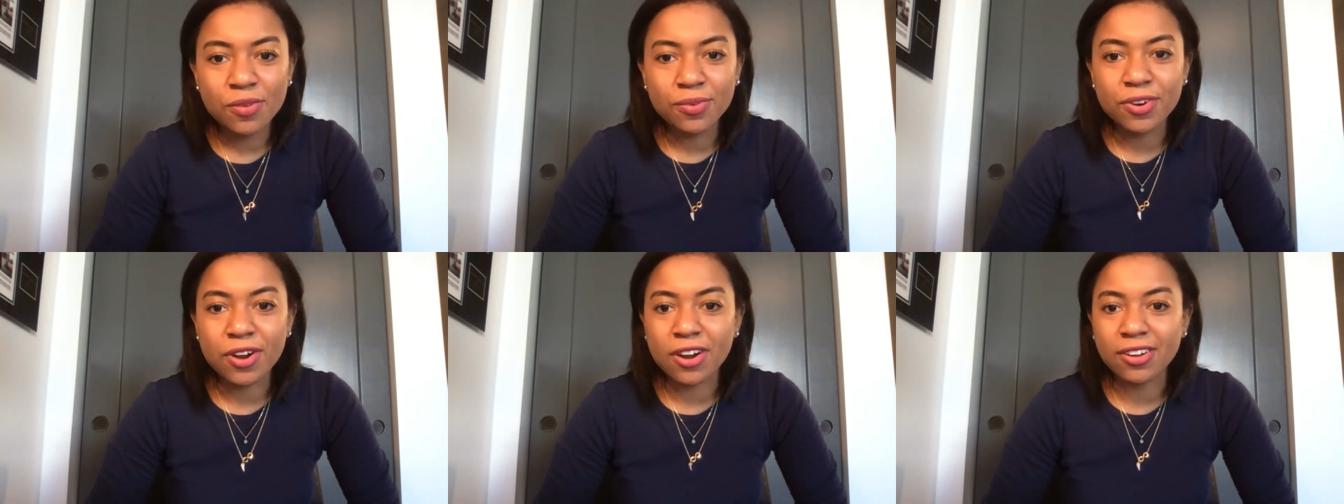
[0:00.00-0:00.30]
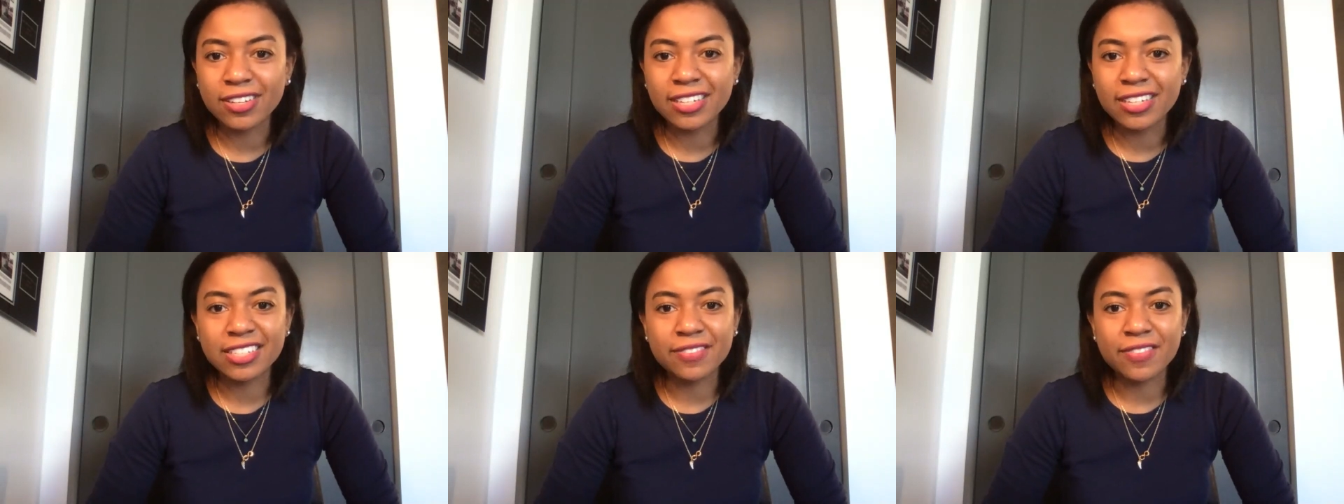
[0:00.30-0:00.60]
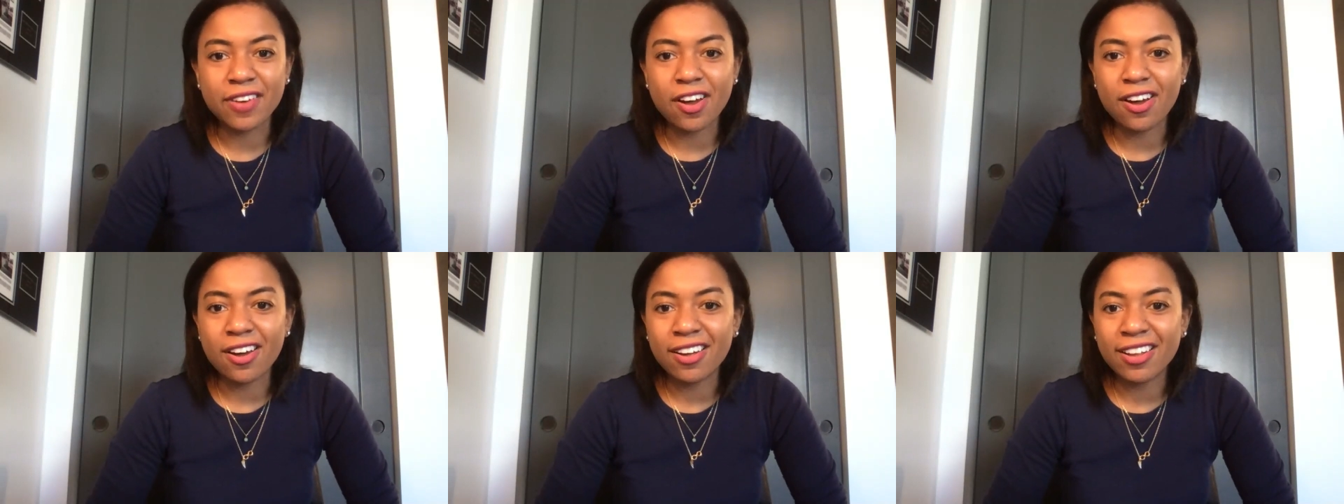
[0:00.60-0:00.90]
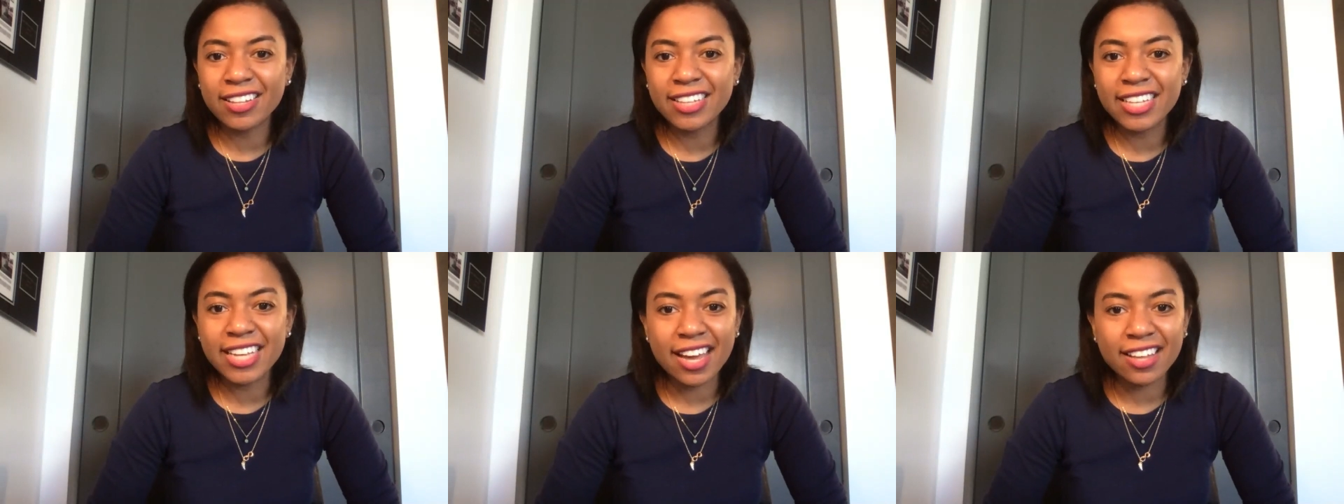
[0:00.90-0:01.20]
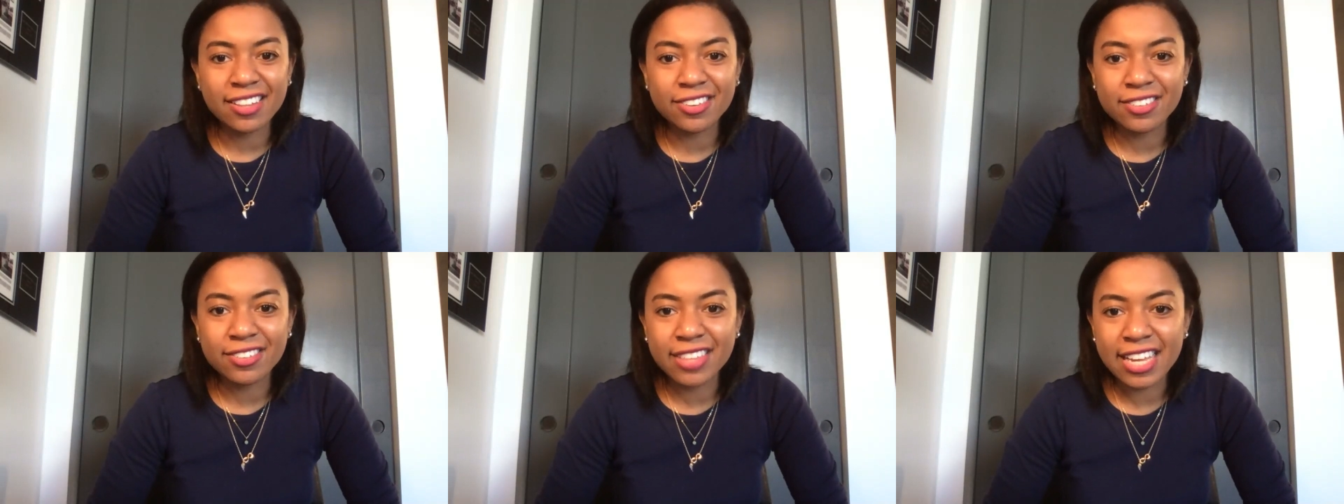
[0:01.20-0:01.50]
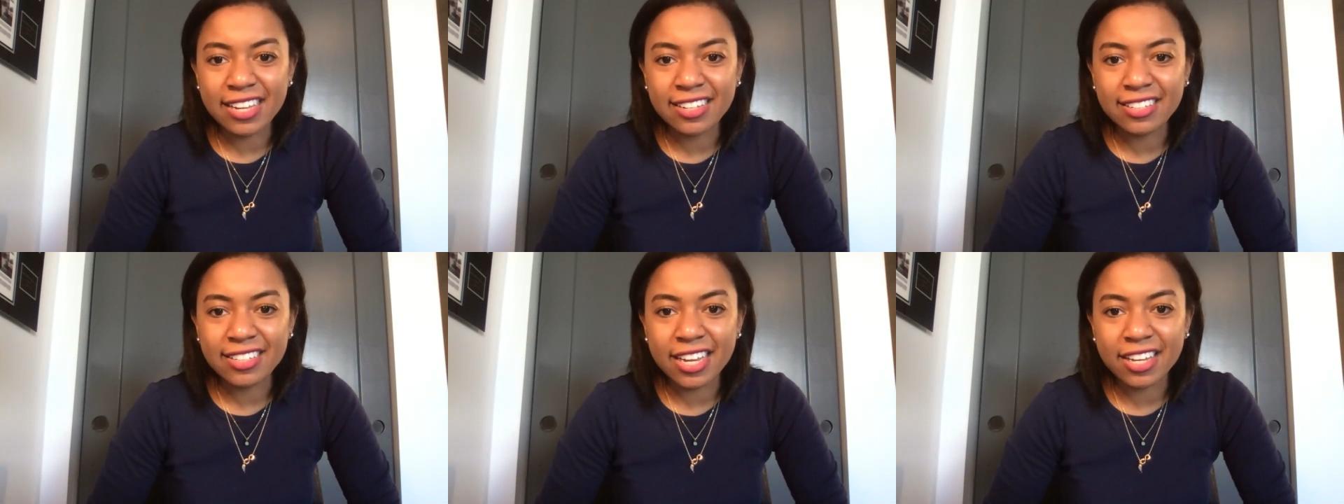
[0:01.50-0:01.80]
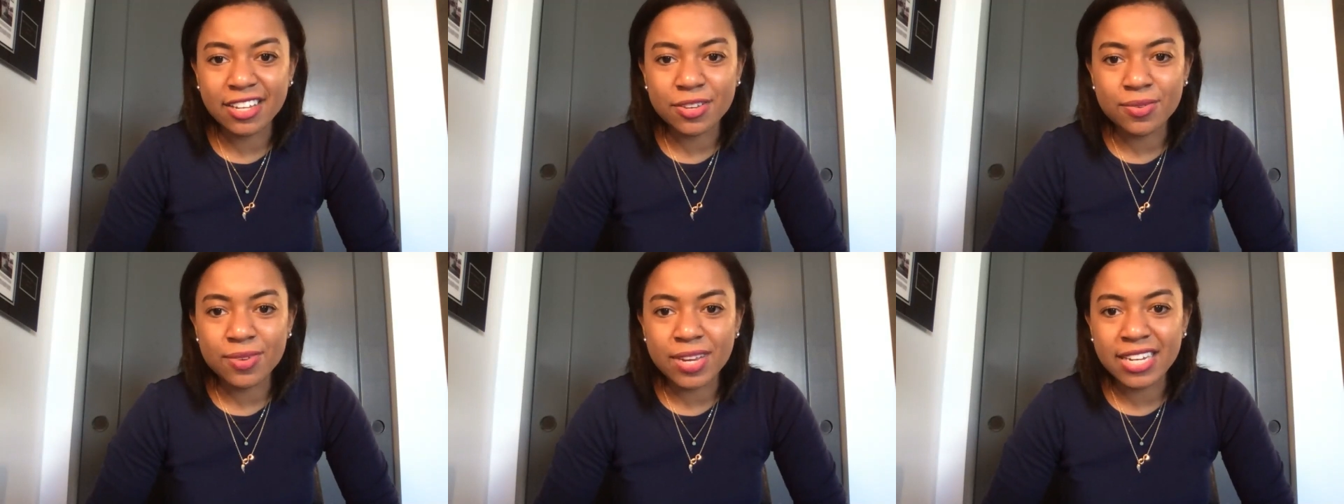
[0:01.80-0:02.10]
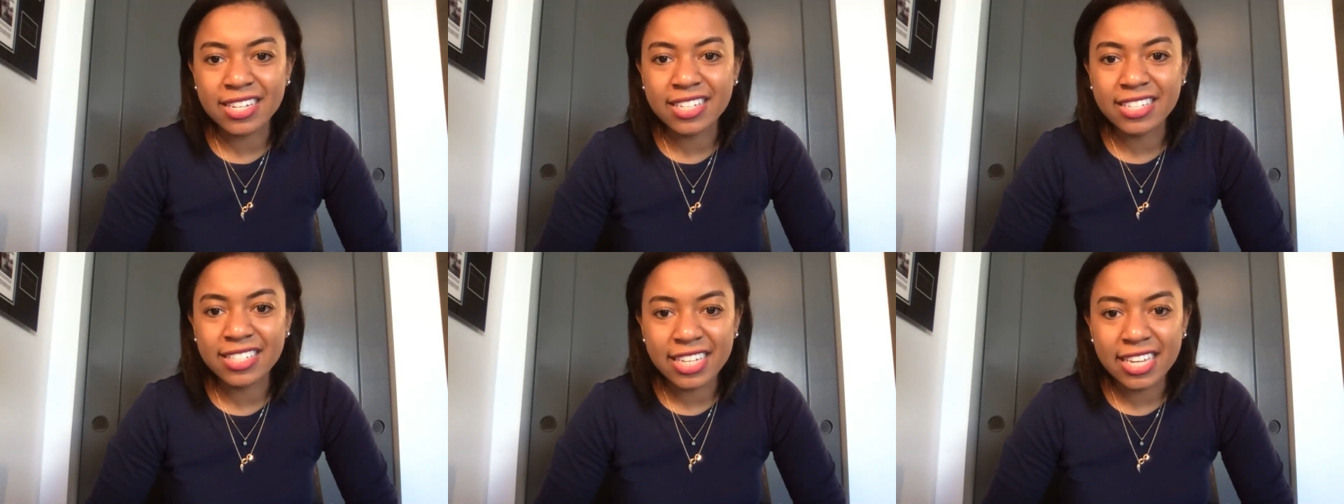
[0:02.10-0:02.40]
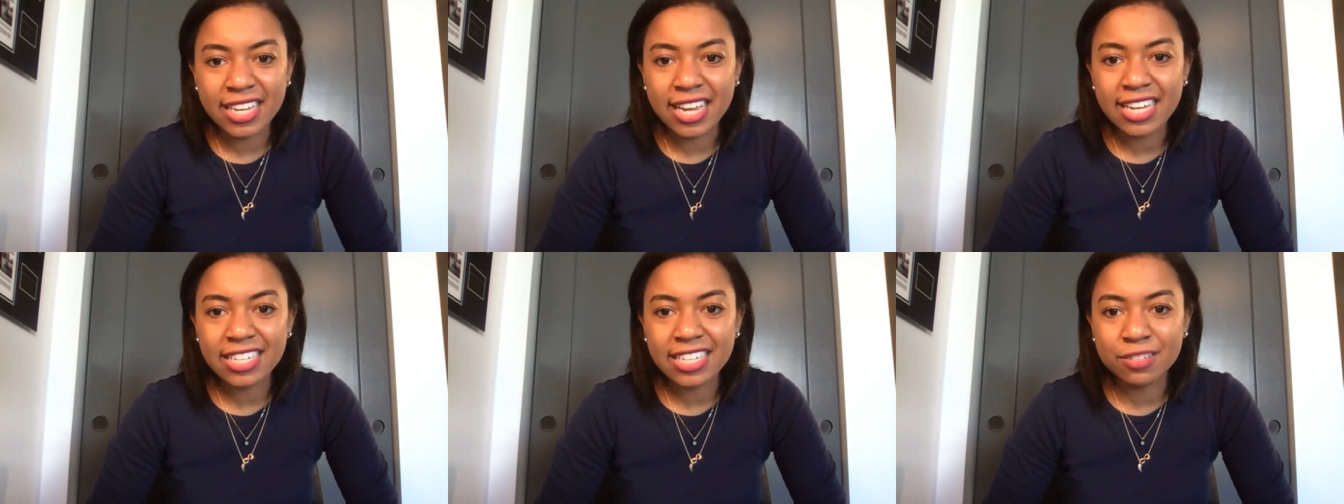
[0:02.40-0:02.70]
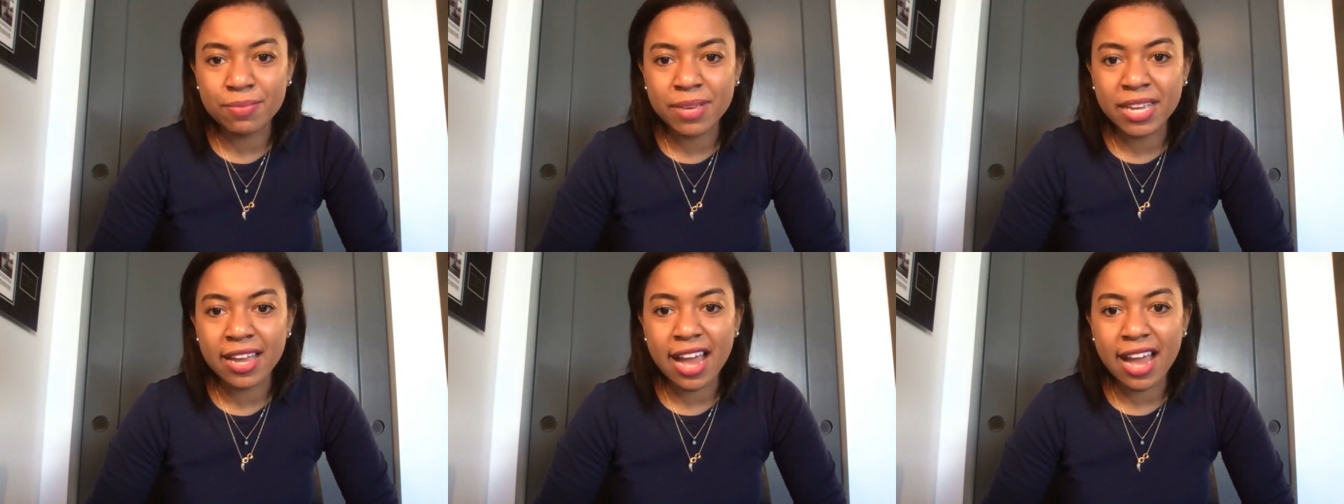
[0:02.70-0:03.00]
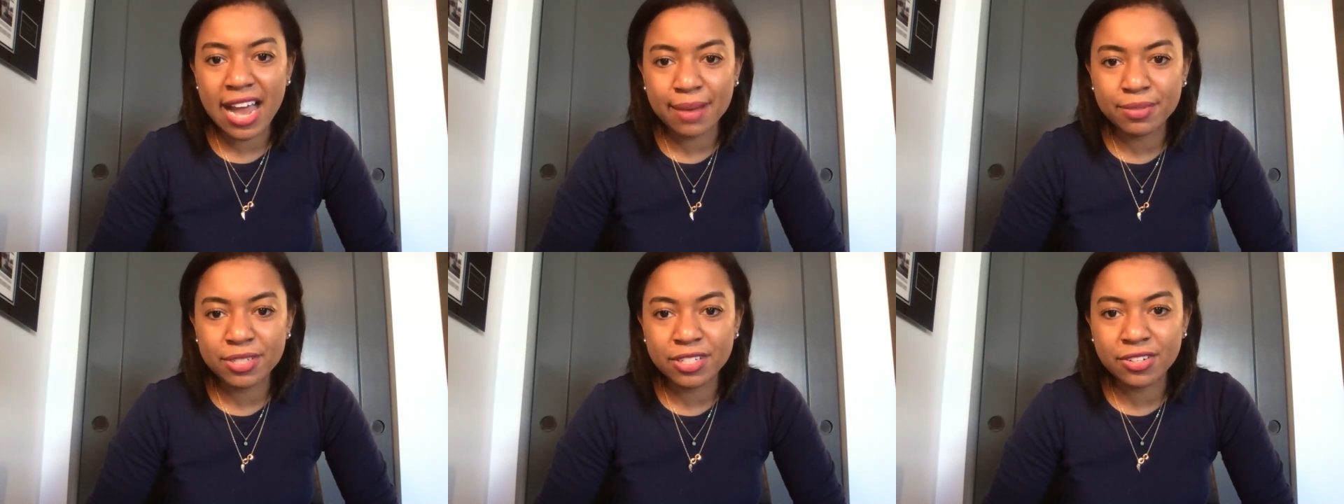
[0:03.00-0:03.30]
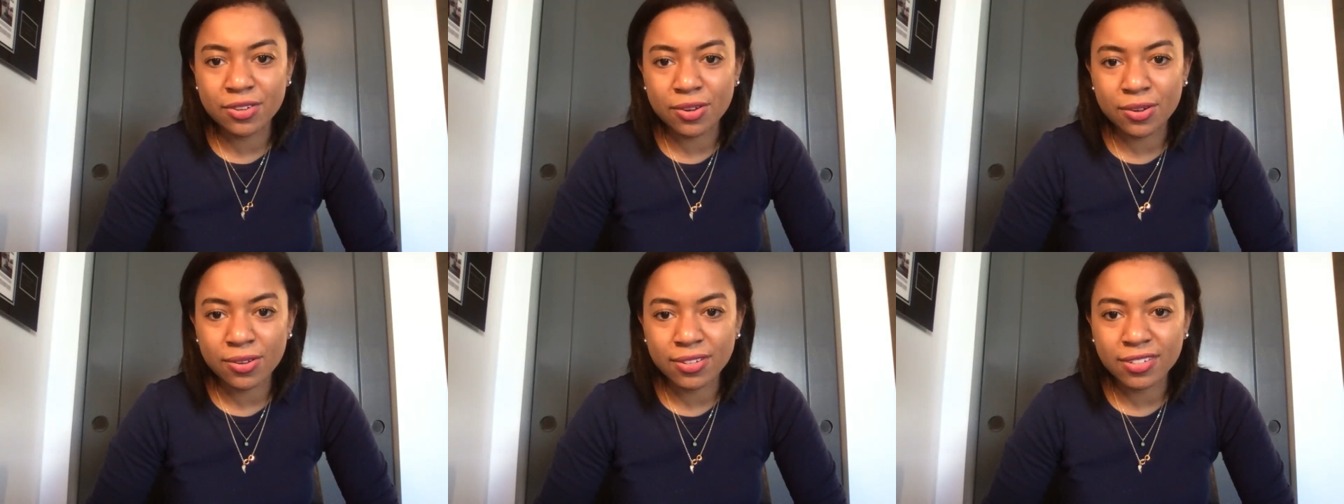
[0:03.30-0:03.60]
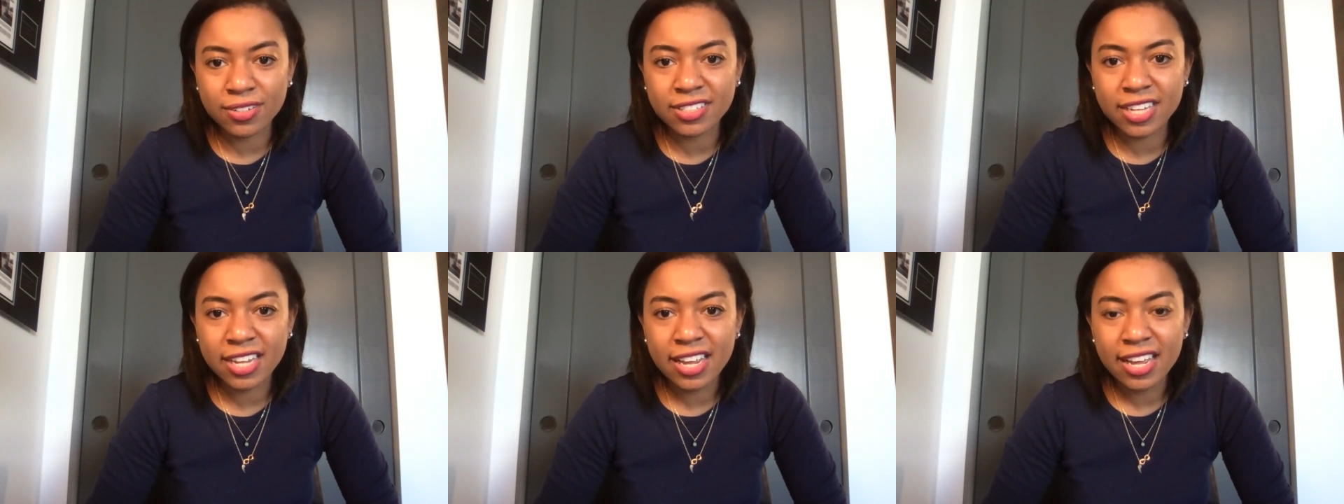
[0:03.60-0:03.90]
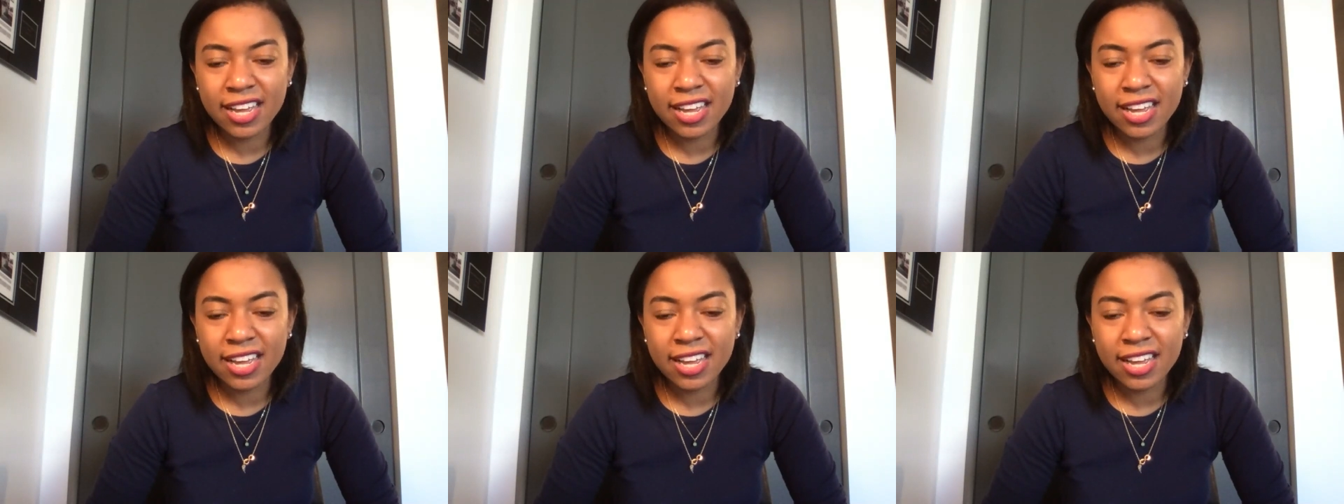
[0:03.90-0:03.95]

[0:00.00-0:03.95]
regardless of all the other things that you can see as being obstacles,